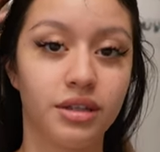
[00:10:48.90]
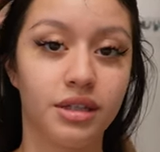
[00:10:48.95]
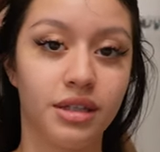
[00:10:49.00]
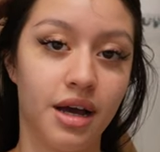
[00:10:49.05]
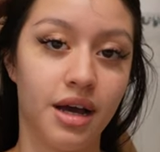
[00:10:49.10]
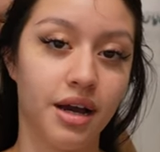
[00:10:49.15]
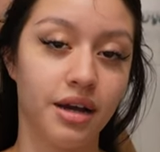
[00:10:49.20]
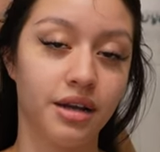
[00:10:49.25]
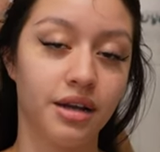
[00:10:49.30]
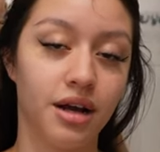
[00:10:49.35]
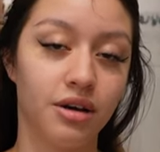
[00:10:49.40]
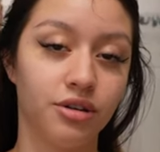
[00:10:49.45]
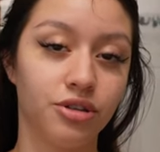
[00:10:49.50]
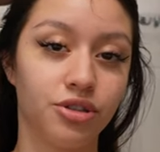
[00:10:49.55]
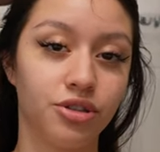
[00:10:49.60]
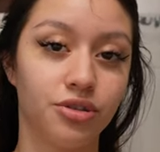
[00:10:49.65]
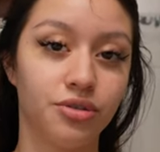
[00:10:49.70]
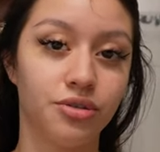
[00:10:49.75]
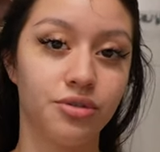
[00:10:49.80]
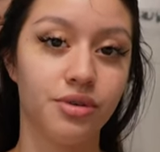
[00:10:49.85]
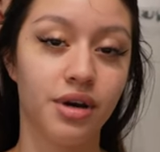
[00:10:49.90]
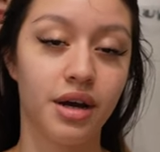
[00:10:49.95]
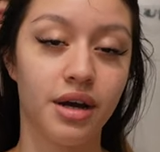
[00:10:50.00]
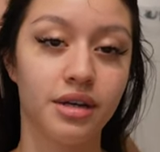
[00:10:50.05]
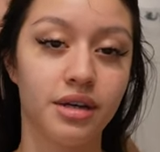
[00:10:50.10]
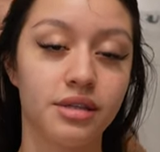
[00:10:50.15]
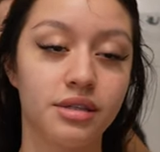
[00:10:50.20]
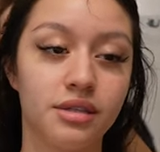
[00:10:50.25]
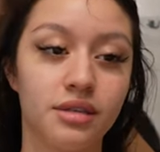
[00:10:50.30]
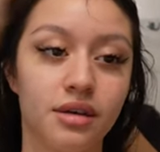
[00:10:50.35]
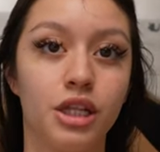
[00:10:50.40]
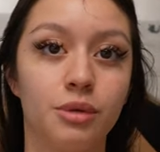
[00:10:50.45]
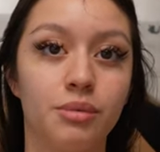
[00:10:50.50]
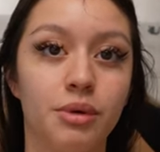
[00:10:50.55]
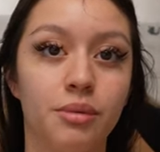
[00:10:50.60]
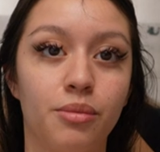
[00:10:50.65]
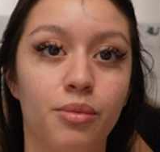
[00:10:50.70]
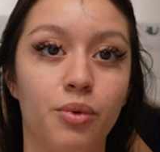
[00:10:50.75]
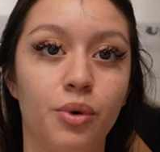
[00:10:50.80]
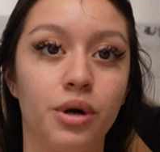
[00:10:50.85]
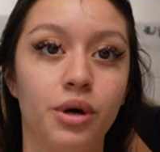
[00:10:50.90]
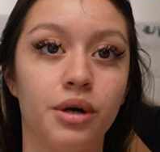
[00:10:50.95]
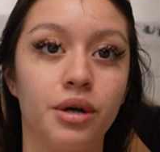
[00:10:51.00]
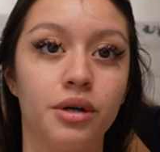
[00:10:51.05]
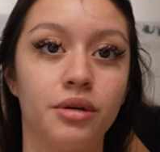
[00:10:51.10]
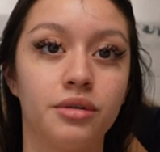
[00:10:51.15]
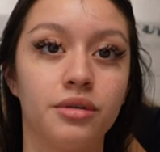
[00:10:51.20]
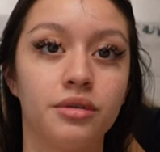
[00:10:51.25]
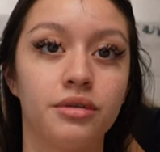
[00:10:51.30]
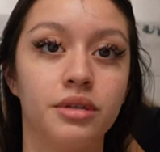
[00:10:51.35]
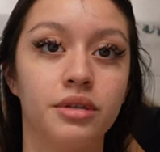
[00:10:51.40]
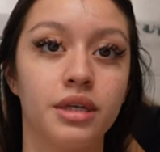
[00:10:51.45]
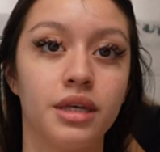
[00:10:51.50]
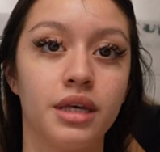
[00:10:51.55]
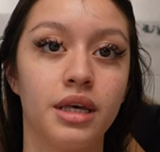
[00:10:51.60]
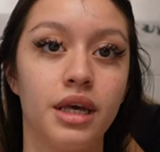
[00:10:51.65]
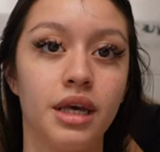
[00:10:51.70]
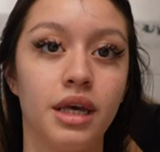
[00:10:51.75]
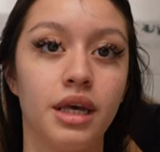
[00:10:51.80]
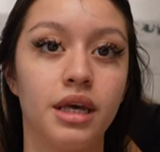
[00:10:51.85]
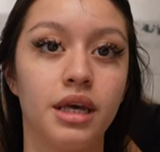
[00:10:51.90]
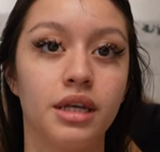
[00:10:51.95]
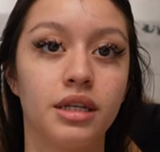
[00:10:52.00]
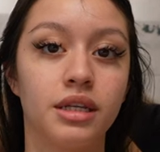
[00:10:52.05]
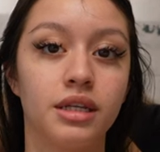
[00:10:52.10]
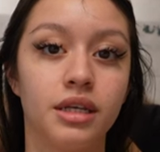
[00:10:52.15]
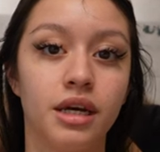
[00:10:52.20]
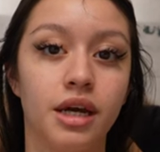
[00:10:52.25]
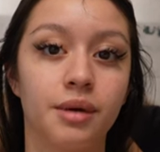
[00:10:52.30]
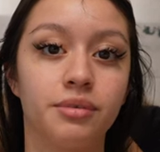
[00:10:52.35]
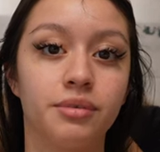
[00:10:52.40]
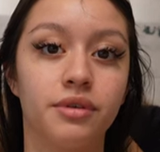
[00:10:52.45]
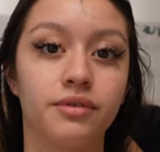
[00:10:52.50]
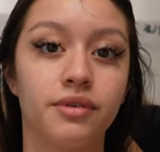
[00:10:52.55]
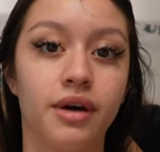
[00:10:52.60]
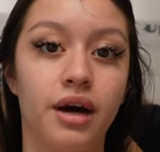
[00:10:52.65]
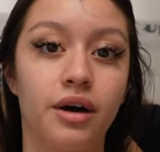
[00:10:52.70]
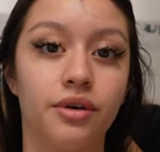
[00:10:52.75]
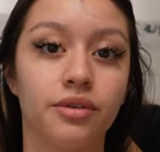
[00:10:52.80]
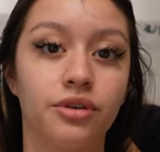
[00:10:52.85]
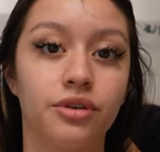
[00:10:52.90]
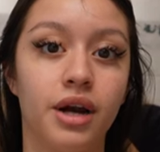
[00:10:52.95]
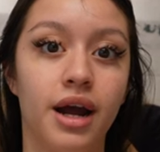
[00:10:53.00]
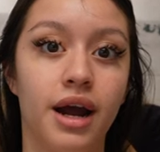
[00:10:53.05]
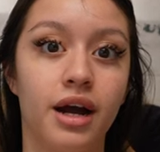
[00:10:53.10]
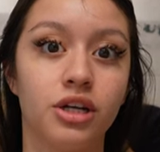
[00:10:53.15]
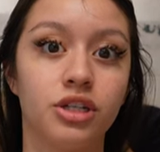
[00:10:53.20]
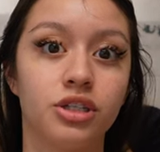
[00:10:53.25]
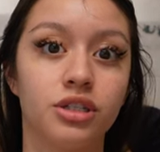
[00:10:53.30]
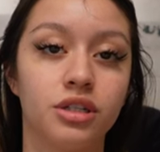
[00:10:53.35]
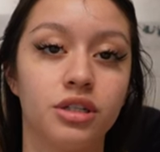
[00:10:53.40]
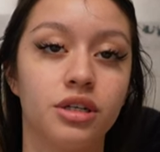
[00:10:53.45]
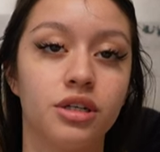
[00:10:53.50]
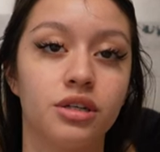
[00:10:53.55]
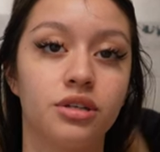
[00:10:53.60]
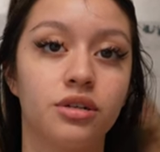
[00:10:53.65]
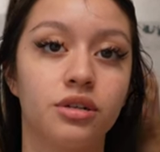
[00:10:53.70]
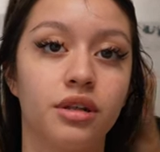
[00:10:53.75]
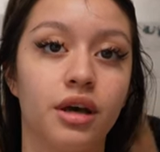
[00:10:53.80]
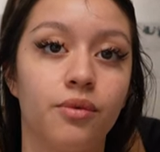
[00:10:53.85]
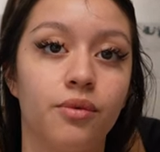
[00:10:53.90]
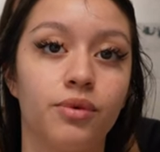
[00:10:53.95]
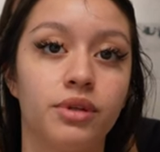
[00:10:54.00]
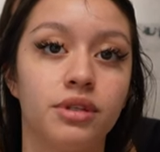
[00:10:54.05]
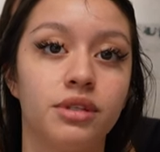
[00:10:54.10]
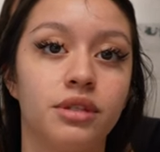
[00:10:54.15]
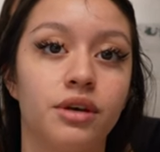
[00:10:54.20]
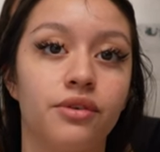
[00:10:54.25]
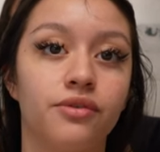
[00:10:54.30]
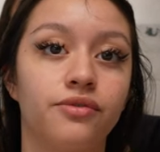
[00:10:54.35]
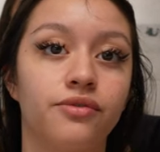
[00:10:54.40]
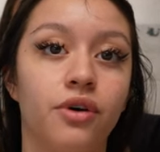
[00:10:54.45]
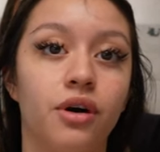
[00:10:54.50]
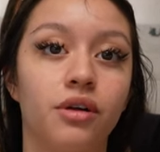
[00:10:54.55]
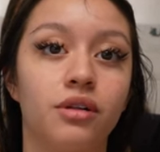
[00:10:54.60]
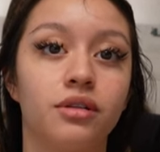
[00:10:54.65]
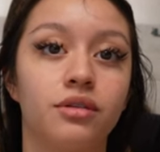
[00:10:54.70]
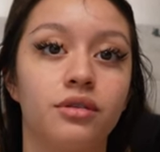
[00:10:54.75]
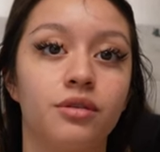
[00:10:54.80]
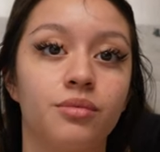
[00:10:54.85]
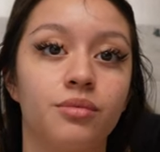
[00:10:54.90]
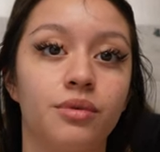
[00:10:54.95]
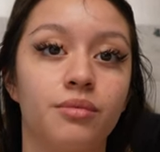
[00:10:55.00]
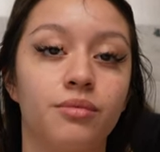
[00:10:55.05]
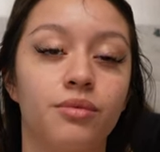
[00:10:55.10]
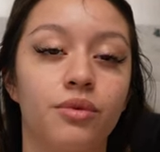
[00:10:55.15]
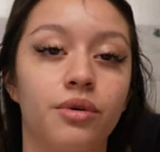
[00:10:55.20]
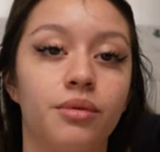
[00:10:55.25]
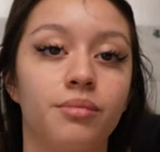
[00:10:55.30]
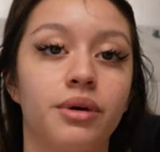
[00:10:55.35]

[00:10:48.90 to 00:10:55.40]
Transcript: the line, I'll show you guys a little bit more in depth of how they're actually going to look like once they fall a little bit more.